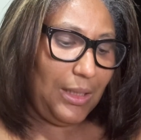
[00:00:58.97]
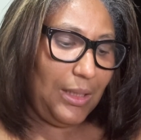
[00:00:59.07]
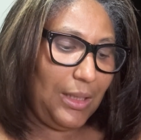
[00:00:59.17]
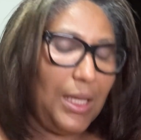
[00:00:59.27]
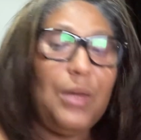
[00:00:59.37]

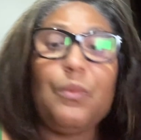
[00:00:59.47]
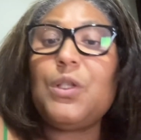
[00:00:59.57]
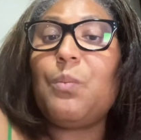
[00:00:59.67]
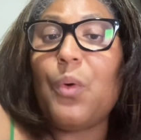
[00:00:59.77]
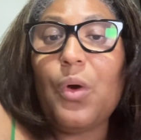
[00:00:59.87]
He
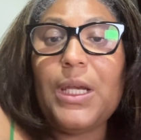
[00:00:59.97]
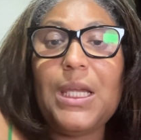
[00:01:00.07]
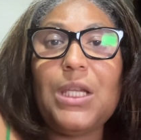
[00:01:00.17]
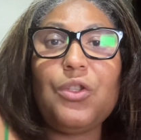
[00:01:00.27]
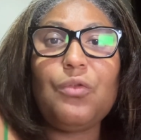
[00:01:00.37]
was born
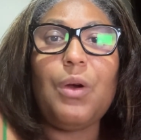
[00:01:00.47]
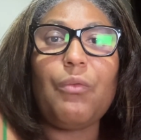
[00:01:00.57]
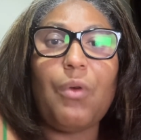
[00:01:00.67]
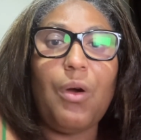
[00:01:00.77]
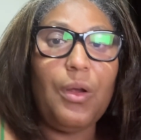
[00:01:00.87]
into
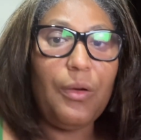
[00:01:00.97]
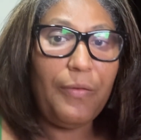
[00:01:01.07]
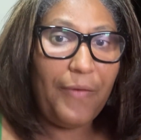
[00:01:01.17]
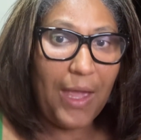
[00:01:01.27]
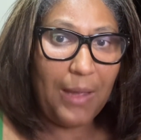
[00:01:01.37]
a royal
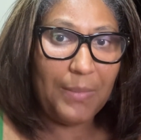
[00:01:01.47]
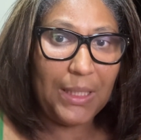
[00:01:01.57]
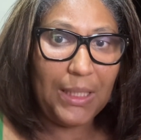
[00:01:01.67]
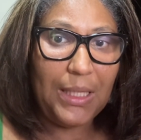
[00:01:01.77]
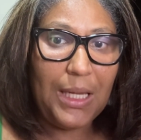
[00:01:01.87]

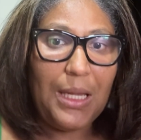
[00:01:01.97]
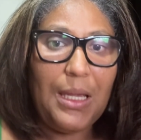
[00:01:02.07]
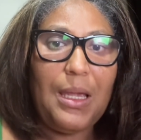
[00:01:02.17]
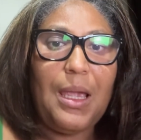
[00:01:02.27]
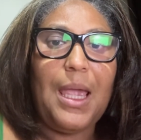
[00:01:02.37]
family,
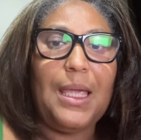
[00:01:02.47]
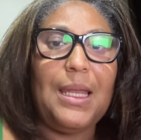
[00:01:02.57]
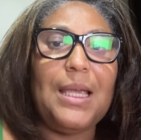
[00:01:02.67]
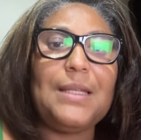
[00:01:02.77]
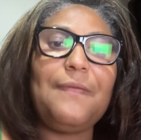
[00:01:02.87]

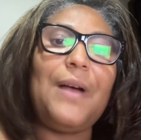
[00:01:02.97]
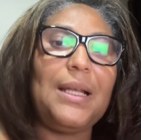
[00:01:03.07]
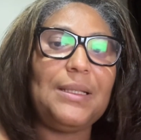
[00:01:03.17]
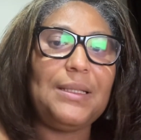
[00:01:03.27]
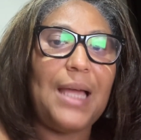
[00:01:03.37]
and his
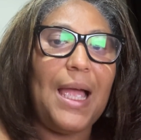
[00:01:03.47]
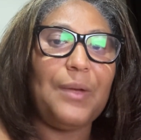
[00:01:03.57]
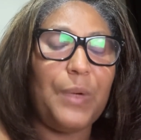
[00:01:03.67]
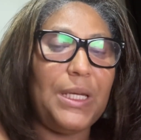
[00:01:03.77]
father died when